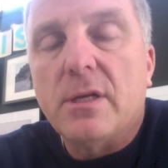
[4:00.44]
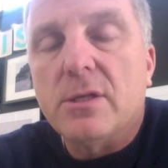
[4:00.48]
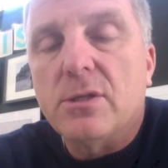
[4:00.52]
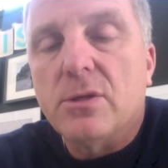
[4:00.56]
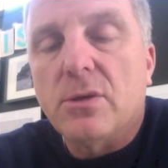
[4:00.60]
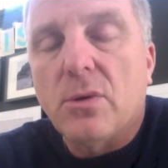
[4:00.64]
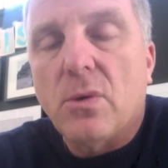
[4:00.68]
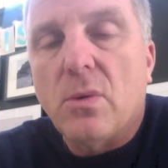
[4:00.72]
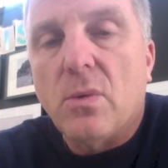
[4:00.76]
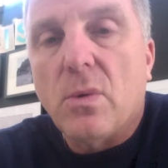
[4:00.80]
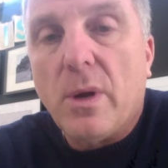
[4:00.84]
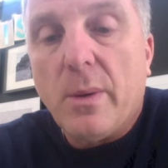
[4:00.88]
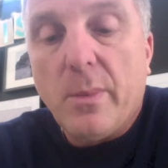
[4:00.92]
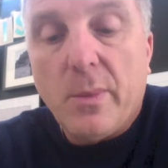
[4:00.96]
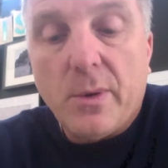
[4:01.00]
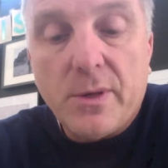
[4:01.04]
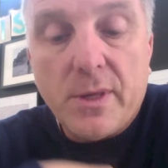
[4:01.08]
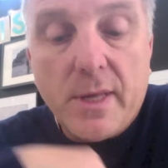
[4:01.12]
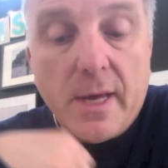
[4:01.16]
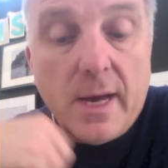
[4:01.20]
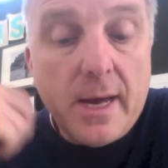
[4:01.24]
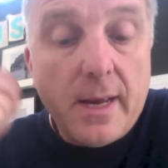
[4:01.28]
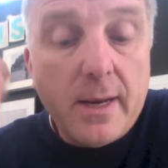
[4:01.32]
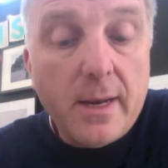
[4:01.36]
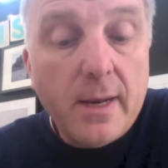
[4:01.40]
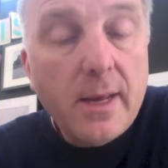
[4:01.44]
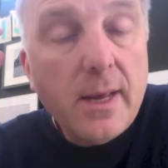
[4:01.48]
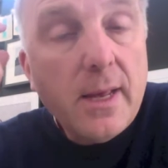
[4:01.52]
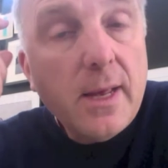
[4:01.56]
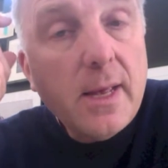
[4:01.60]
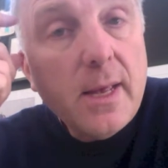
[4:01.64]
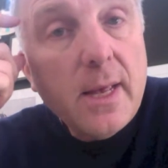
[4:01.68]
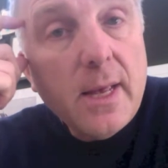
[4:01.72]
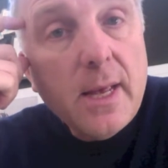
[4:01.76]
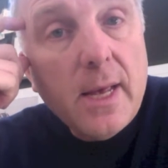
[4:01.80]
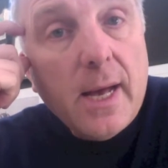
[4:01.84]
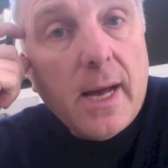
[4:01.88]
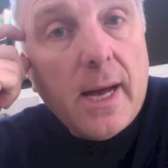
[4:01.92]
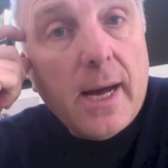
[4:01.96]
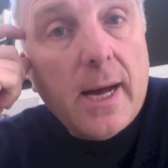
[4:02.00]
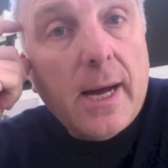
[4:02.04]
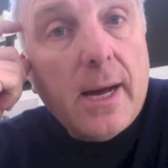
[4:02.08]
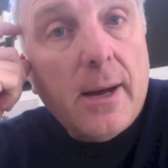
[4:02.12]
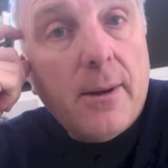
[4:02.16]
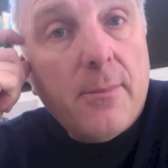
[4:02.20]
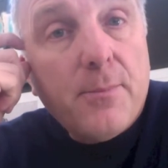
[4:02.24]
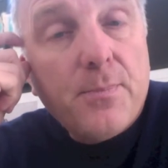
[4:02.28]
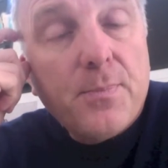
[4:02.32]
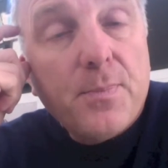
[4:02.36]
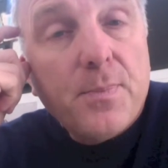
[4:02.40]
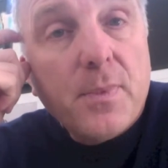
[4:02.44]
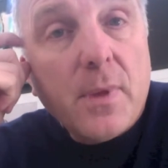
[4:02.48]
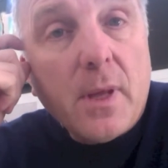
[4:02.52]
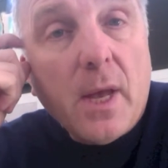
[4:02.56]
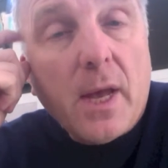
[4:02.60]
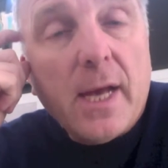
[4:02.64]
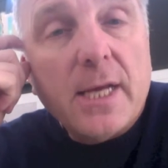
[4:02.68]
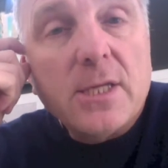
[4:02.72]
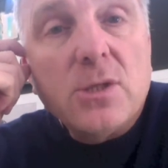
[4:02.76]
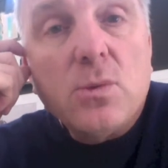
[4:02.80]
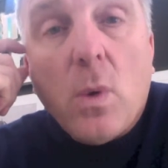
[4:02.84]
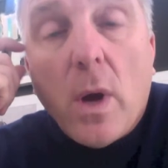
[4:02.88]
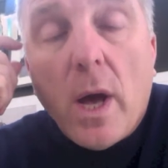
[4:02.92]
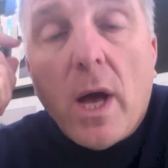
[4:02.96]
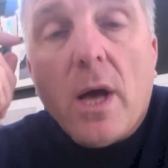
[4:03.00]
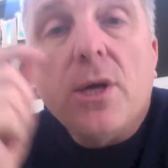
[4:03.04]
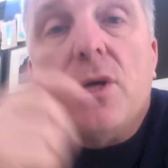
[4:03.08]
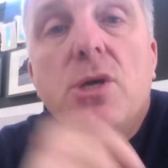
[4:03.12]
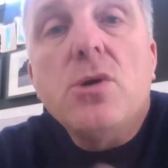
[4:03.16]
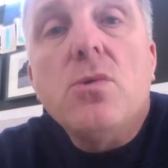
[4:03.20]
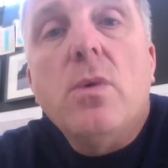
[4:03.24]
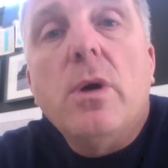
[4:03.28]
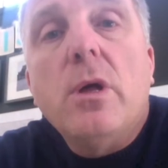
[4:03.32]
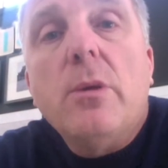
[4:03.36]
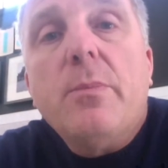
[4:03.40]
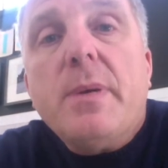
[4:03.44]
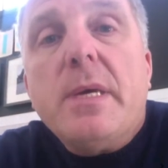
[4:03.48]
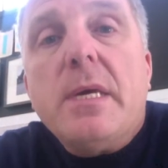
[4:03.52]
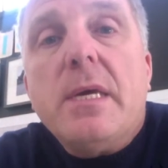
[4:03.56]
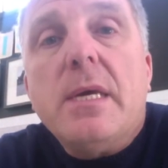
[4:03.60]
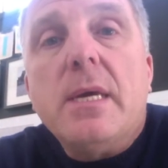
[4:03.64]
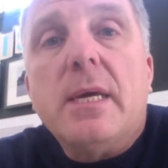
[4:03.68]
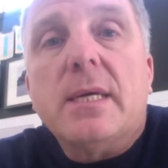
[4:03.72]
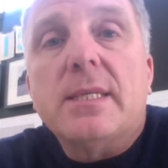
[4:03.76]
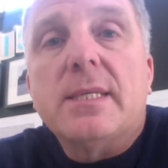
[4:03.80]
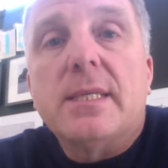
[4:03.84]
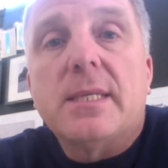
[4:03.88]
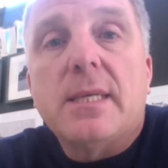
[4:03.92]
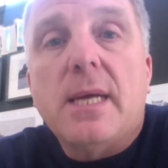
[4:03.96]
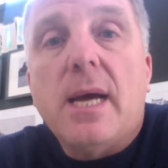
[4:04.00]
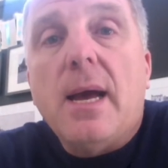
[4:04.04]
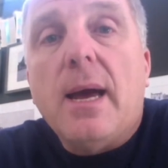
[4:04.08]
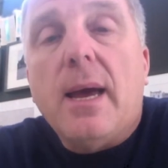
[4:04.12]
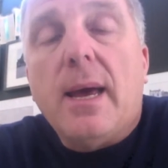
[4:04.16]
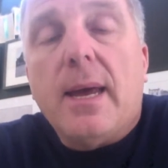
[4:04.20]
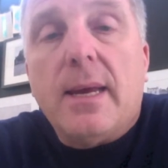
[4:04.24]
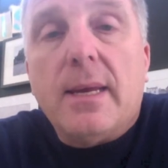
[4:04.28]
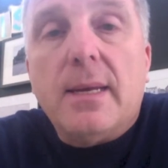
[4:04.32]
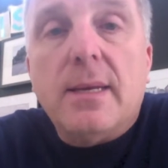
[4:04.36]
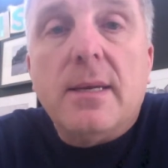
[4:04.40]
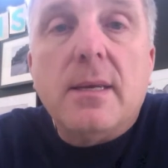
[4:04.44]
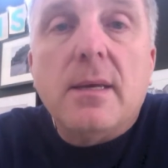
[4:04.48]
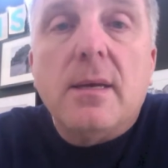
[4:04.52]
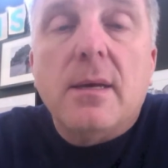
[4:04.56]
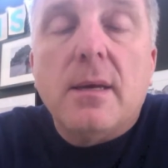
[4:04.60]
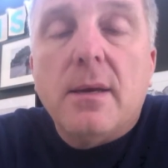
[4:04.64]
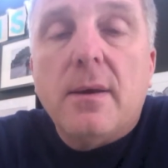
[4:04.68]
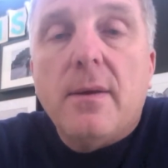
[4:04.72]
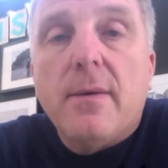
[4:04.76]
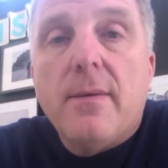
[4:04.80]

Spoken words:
so don't worry about that. As well, you will be assigned